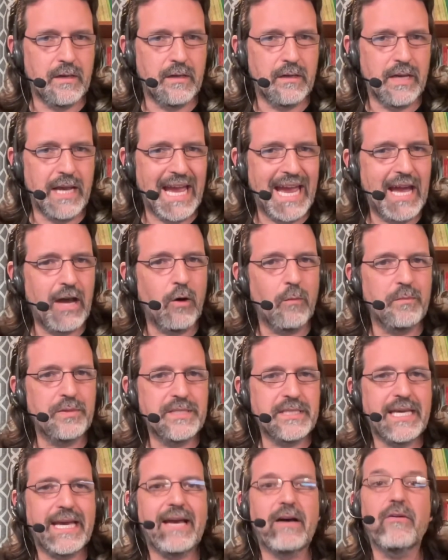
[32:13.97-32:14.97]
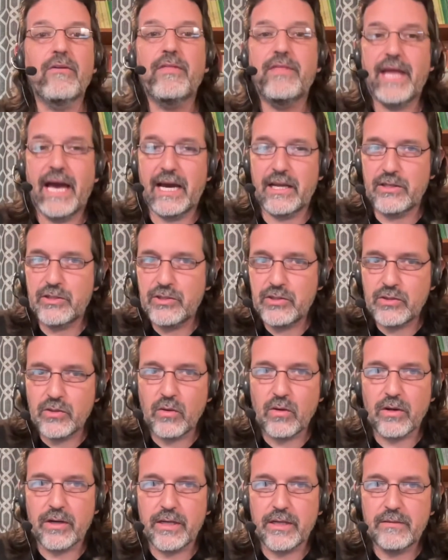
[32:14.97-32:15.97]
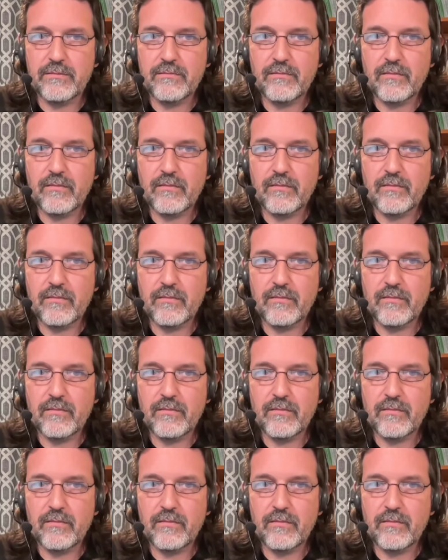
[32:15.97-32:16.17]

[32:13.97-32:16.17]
help tell that story?